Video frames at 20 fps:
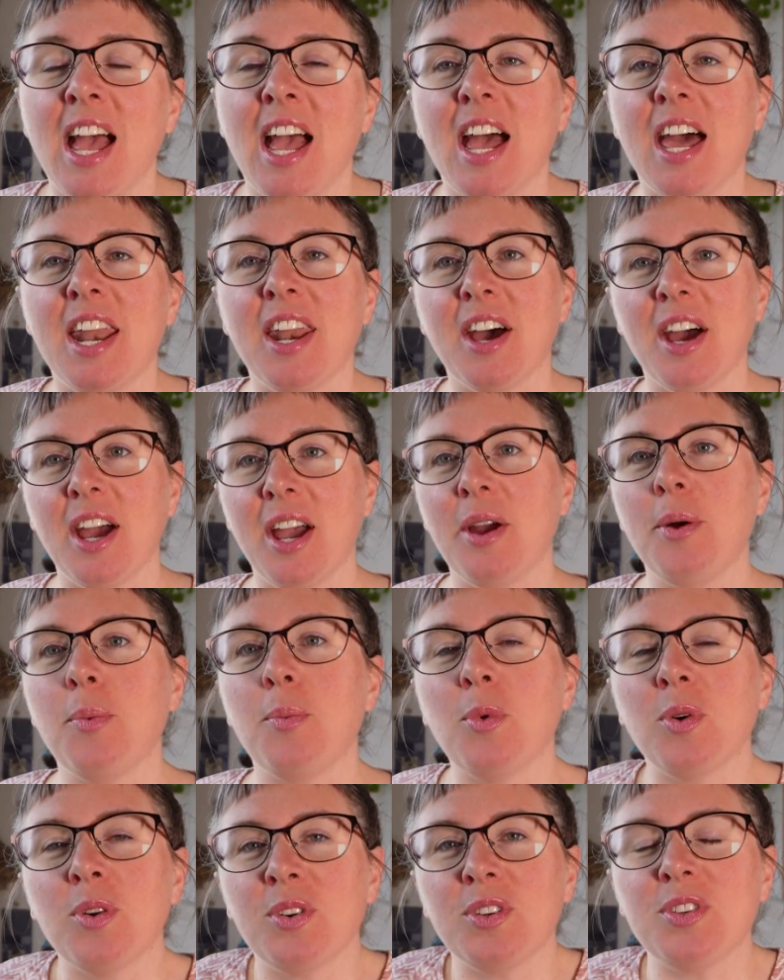and I
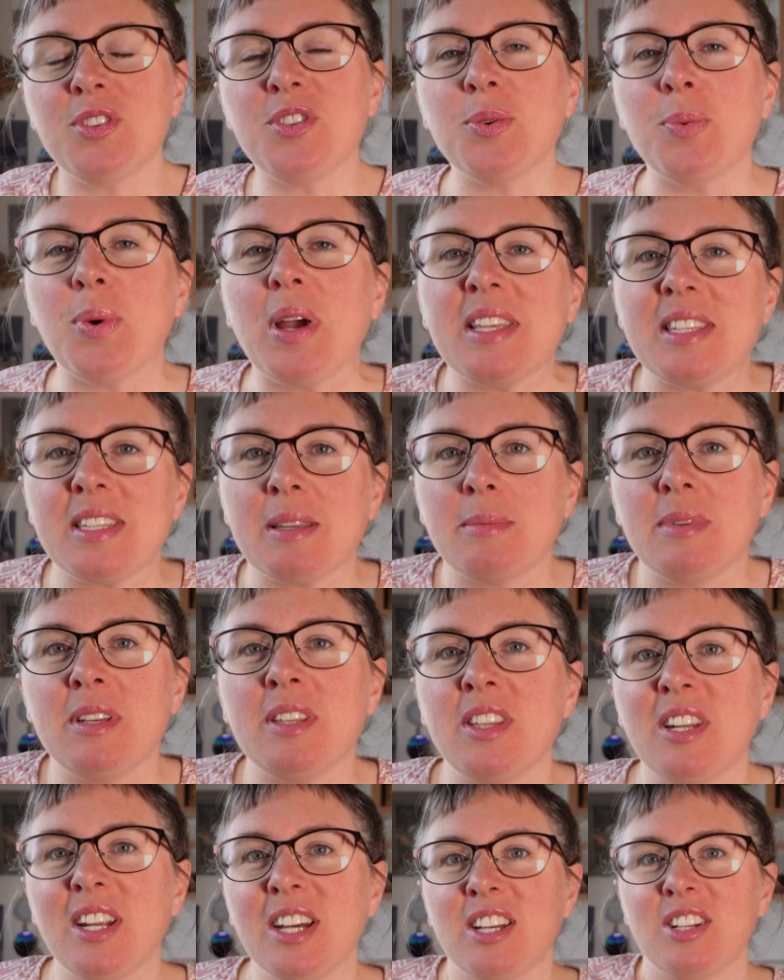wanted to wear something
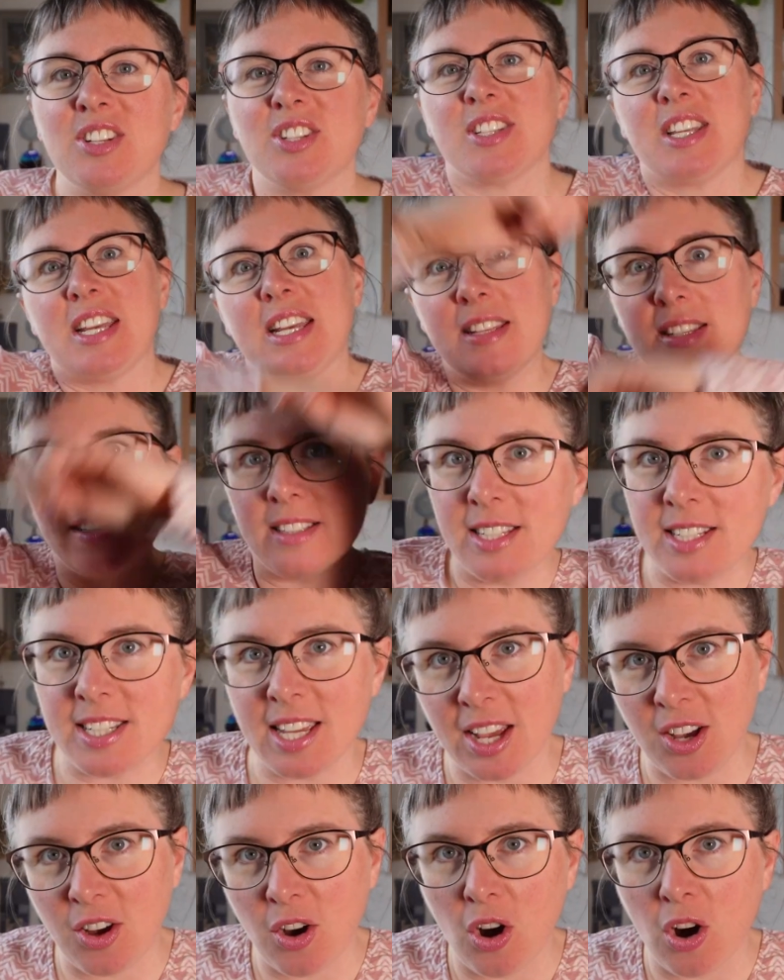that I can just easily
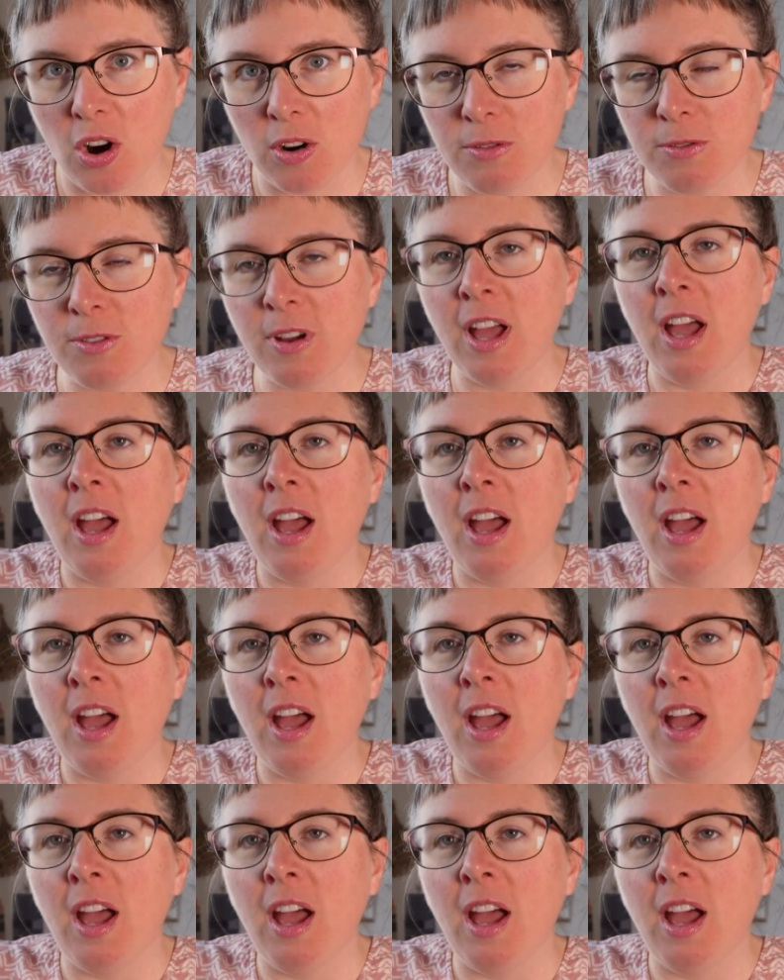take off